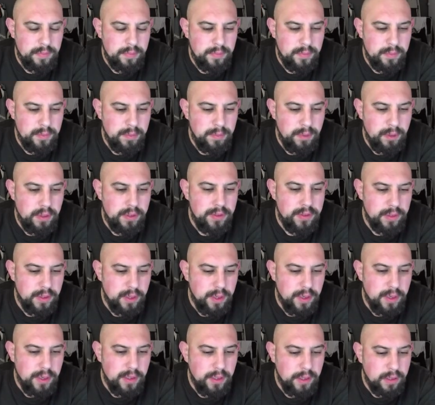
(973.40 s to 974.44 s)
My
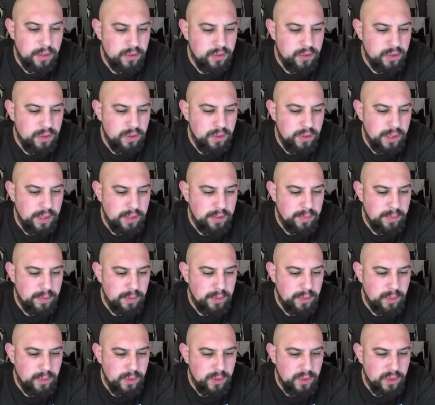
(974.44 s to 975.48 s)
turn. I got two Nest
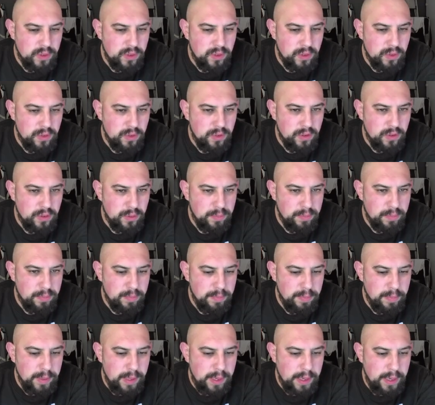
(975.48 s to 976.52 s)
Balls, which is not too
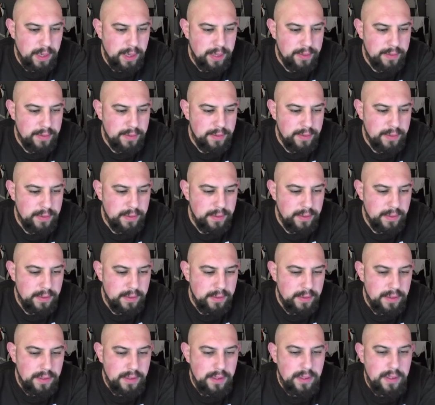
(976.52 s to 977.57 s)
bad.
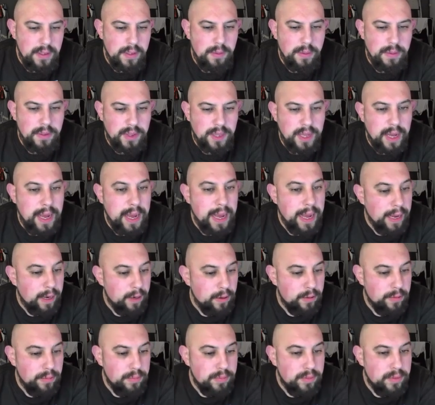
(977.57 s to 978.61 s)
Well, that
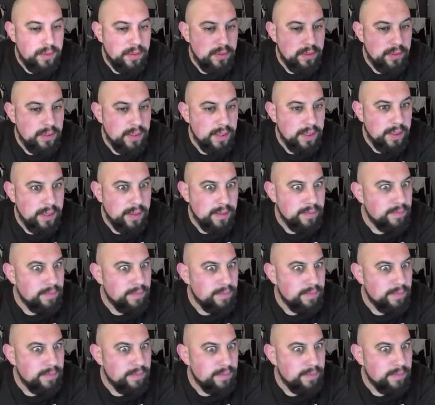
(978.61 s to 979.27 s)
helps, doesn't it?